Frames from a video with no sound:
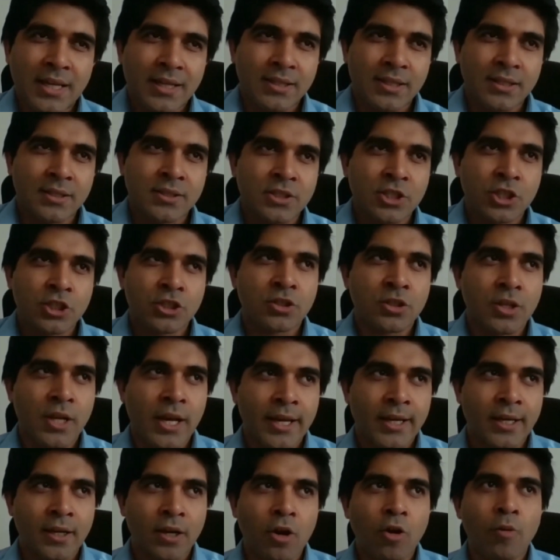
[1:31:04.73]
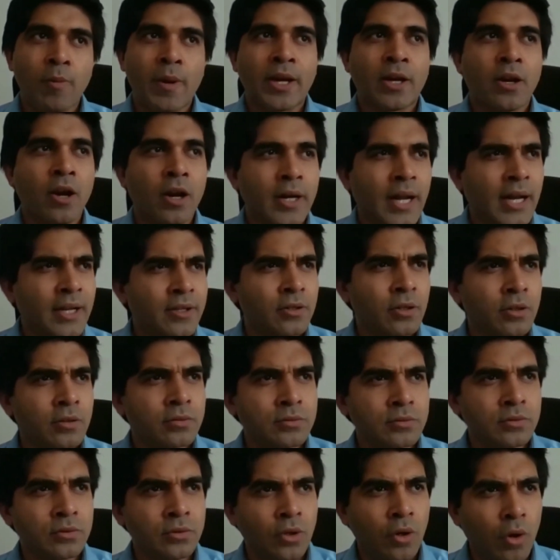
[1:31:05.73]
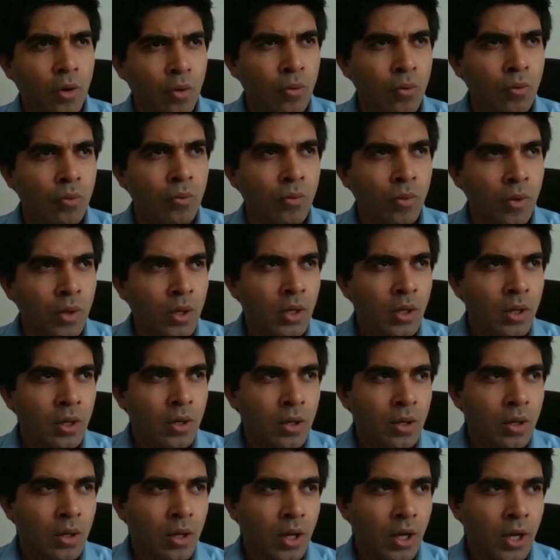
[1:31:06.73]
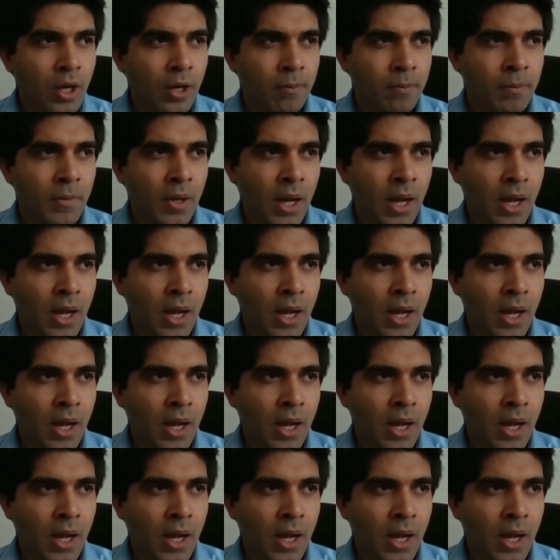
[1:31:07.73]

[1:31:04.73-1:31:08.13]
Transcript: It's just like, oh my God, I don't know um,